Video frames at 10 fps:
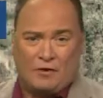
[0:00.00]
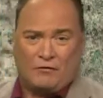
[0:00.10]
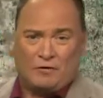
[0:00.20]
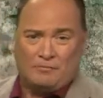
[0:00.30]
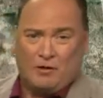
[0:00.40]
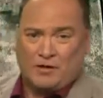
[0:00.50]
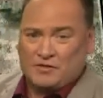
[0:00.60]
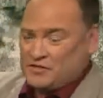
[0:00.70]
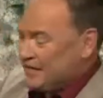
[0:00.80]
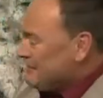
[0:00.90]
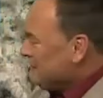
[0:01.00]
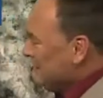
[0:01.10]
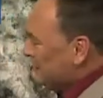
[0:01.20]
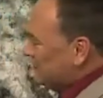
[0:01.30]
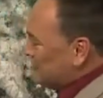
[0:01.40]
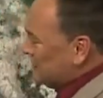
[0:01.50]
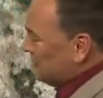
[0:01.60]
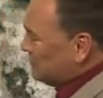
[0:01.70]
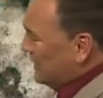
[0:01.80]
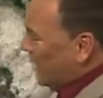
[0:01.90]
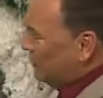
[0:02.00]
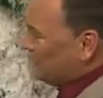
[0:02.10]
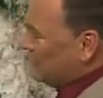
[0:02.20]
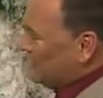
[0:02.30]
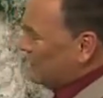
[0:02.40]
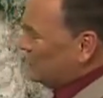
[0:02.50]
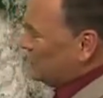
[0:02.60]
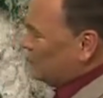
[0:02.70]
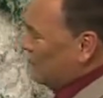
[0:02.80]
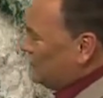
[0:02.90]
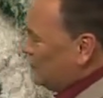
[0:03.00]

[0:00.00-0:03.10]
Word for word: over in Park City. Could see some showers and thunderstorms